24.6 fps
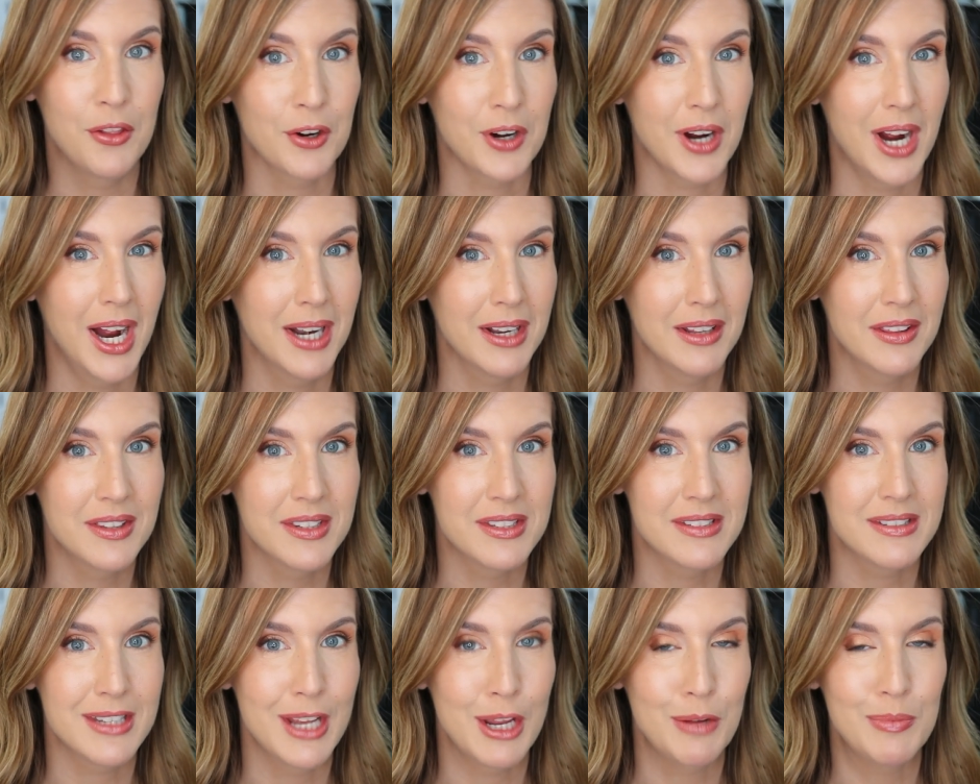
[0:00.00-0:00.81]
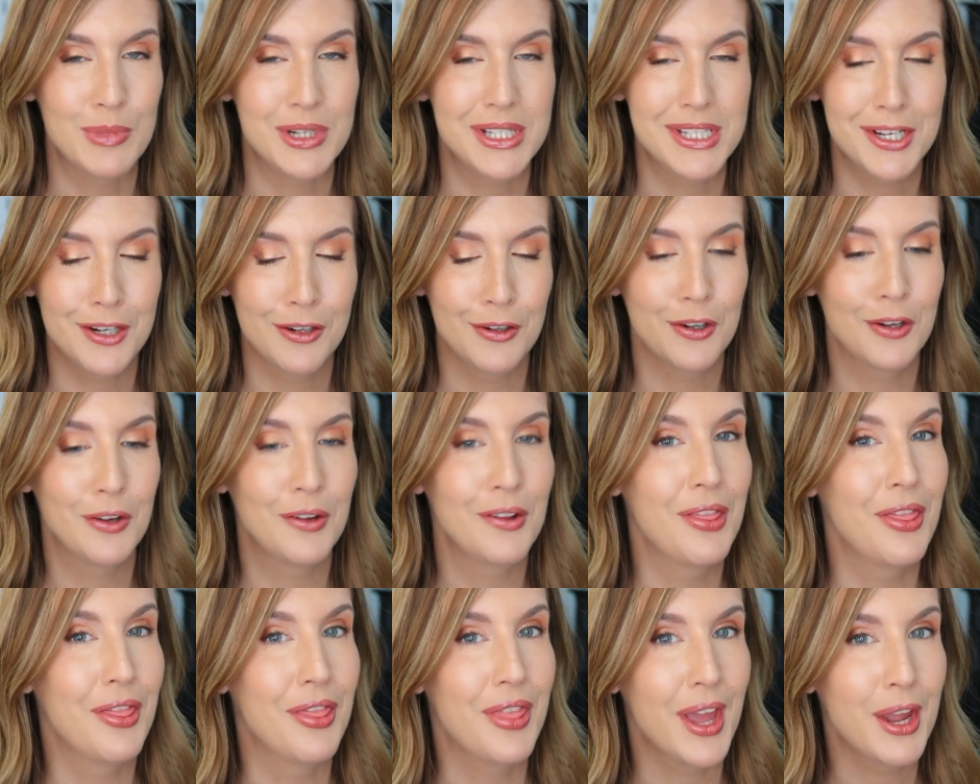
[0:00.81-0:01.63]
they're kind of the same
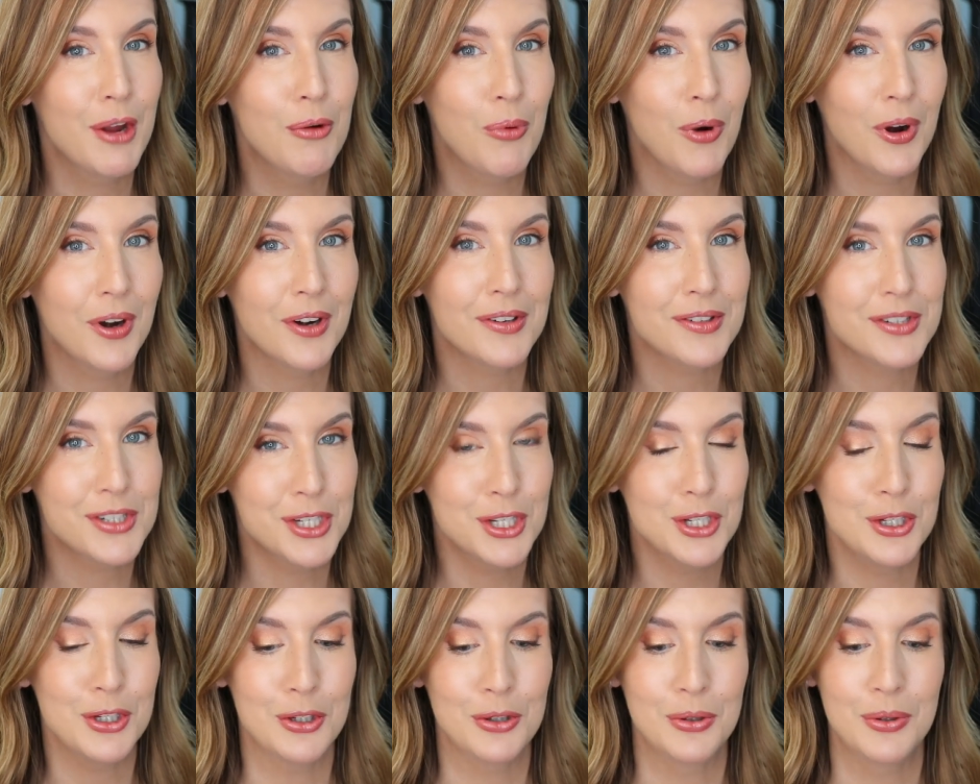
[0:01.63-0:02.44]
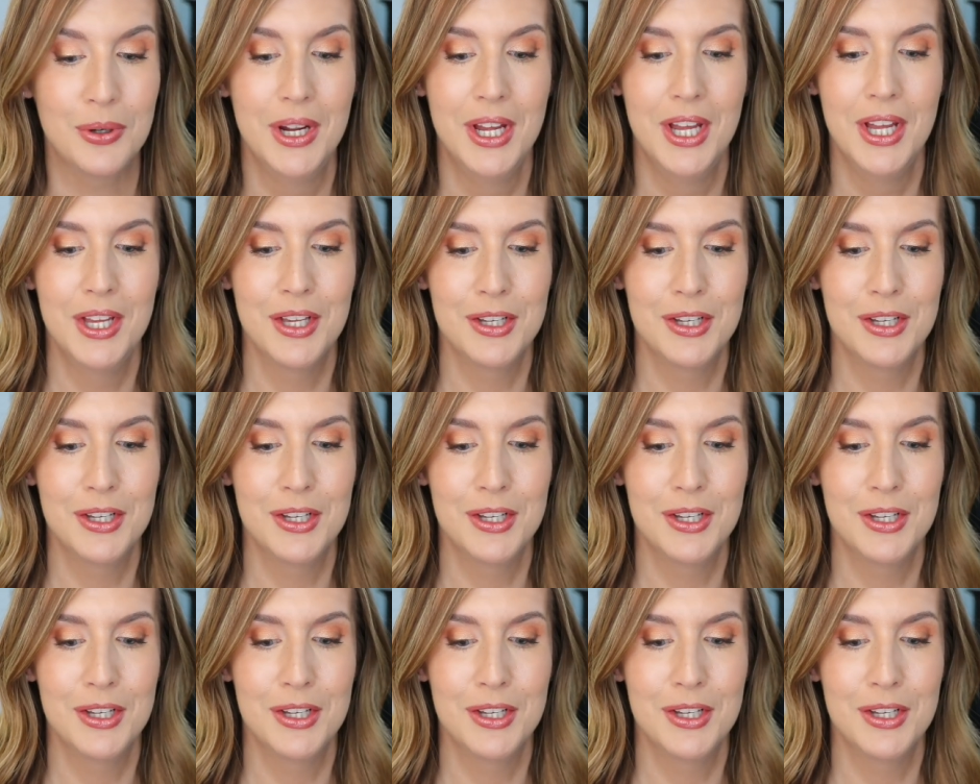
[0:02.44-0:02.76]
material. They work too.